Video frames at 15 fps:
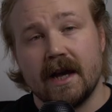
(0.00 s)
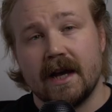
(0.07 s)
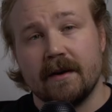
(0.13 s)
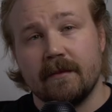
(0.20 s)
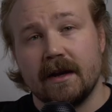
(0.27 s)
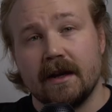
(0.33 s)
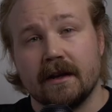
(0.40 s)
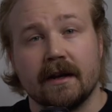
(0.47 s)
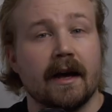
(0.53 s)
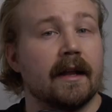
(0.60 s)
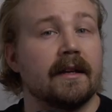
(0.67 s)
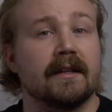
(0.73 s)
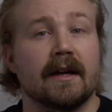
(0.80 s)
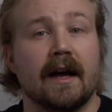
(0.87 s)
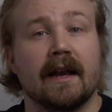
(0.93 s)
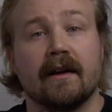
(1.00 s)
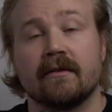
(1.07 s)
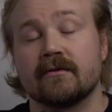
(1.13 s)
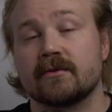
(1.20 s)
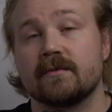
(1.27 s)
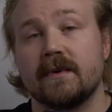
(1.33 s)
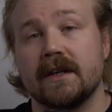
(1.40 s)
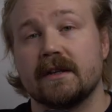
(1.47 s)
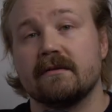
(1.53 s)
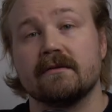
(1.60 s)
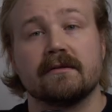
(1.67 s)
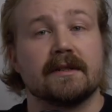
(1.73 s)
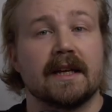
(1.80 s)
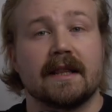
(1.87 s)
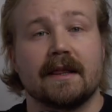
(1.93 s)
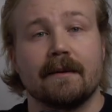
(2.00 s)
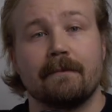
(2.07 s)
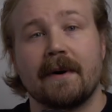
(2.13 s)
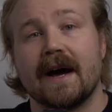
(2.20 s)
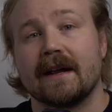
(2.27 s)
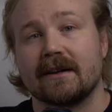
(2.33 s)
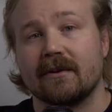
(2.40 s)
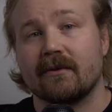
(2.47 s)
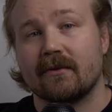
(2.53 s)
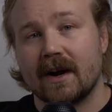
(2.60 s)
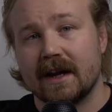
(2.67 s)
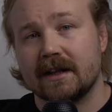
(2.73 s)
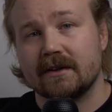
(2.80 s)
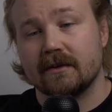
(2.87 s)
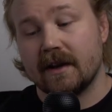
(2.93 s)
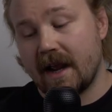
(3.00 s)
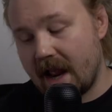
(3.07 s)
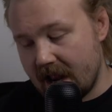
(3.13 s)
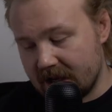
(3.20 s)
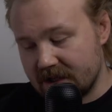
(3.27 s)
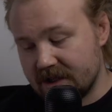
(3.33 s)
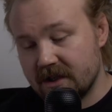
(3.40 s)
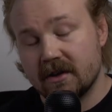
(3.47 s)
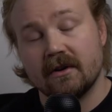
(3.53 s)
aim in, and it allows me to set the pad right to the edge